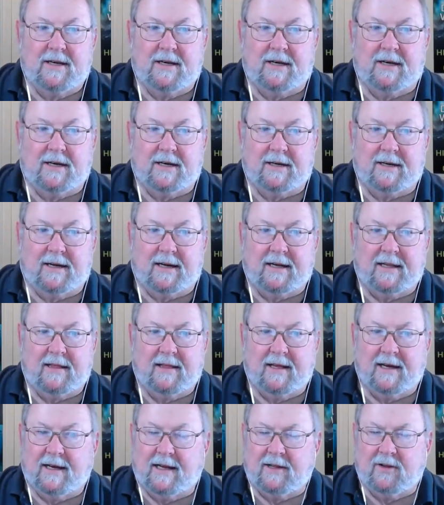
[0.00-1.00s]
uh, I
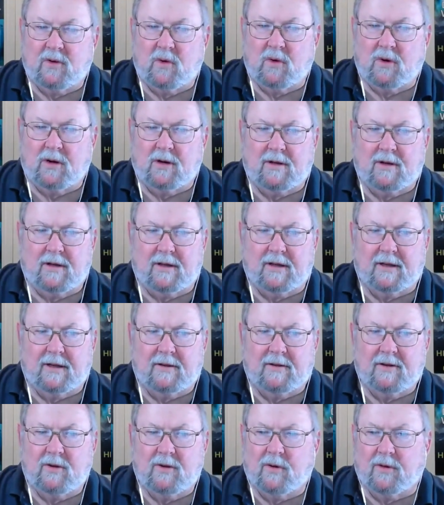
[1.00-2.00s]
think I toured uh,
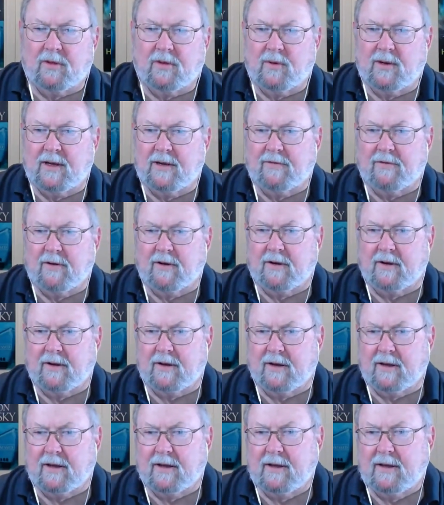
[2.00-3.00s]
two or three different
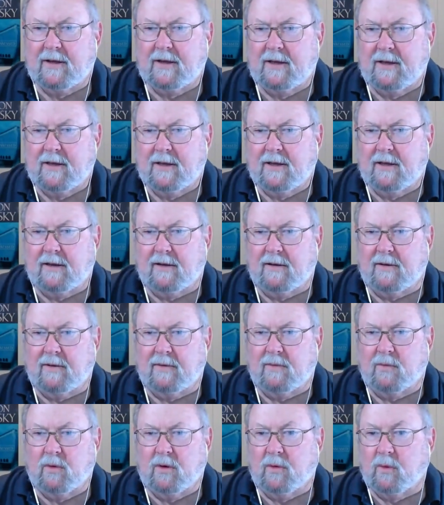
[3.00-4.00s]
uh, uh
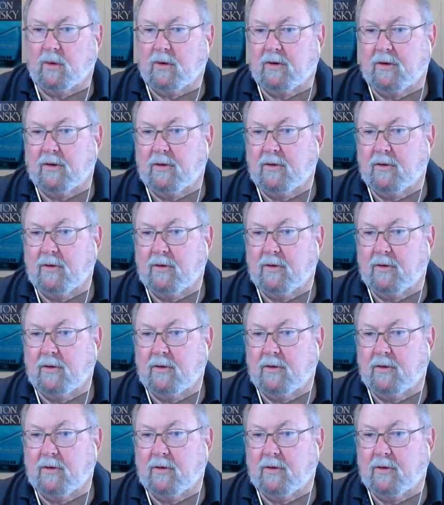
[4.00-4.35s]
World War II